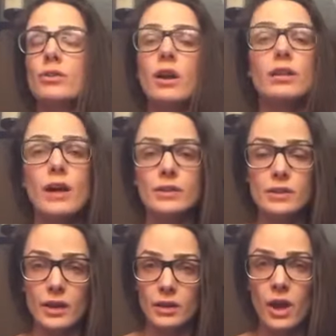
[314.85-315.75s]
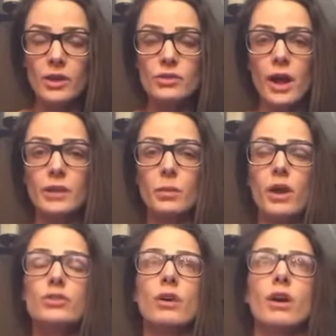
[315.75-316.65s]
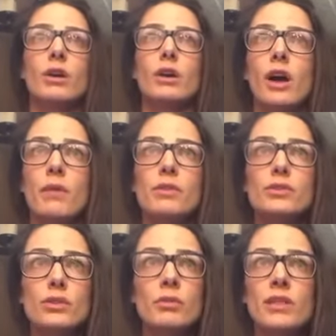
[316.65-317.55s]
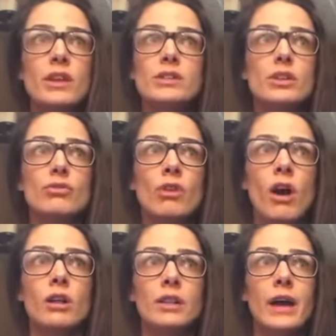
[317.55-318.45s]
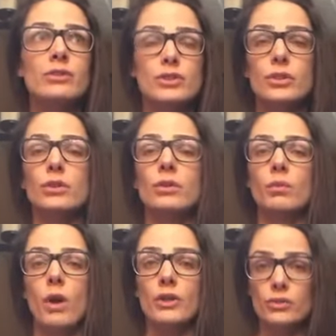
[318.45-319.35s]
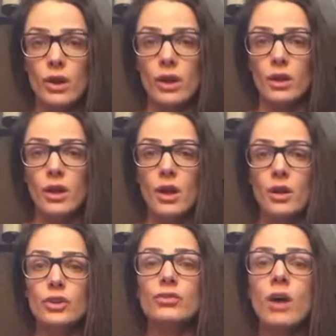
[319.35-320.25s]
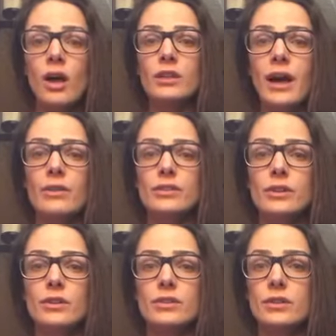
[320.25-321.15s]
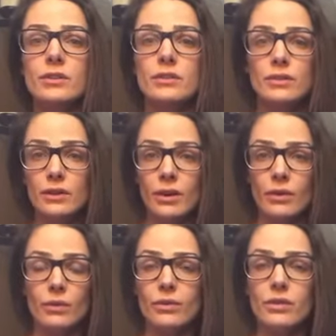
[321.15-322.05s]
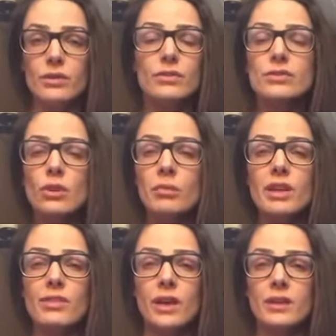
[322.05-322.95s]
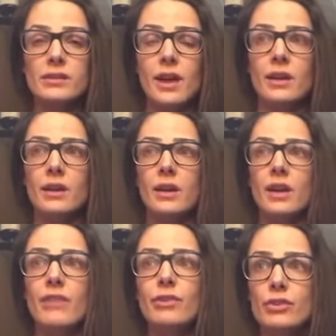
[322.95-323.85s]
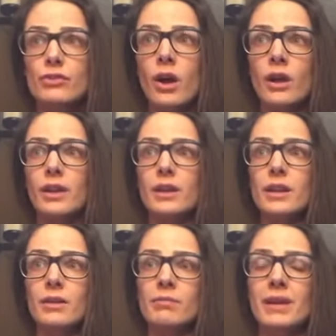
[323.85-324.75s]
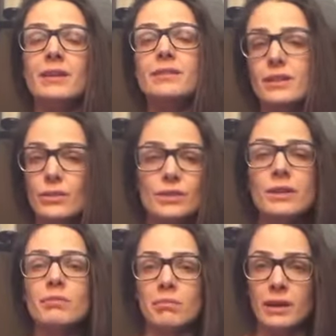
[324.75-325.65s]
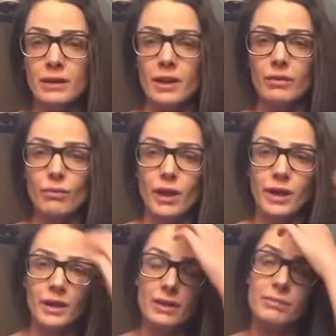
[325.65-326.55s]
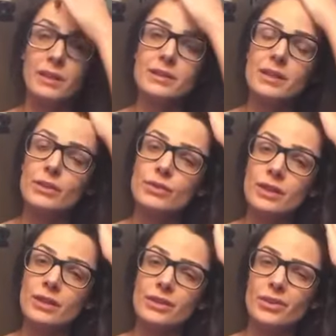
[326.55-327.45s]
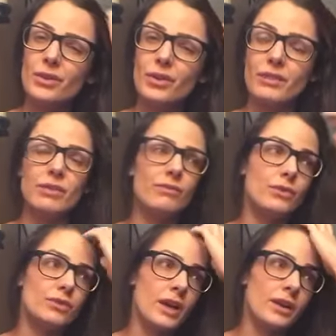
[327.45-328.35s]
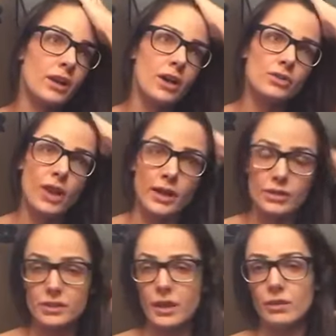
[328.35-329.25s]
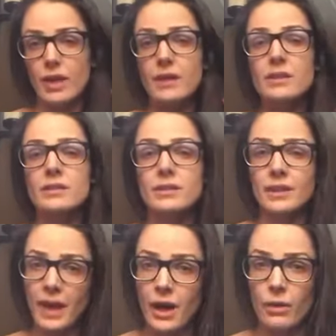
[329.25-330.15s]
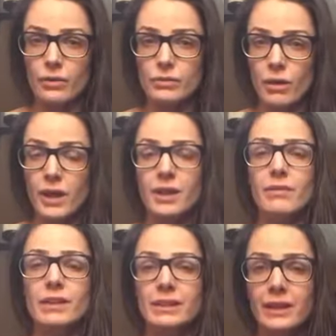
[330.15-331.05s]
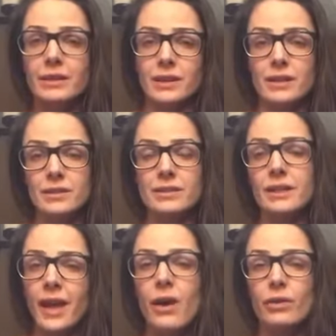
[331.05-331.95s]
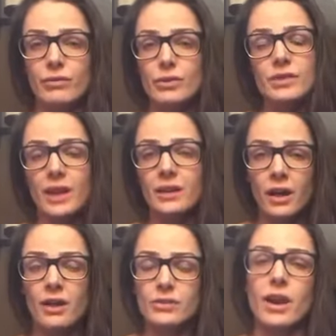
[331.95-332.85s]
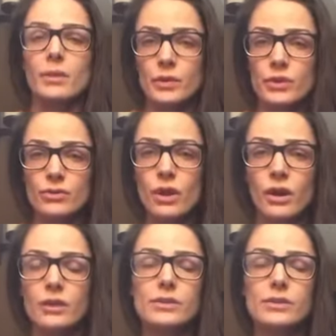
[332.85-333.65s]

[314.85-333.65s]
You're not allowed to sign a contract while drunk. There's so many things that you're not allowed to do while drunk. You're not allowed to there's so many things that if you're drunk, it means that you didn't mean it, right? It means that you didn't, even if you sign a contract, it's like that doesn't count, right? Even legally, it doesn't count if you signed a contract when you're drunk.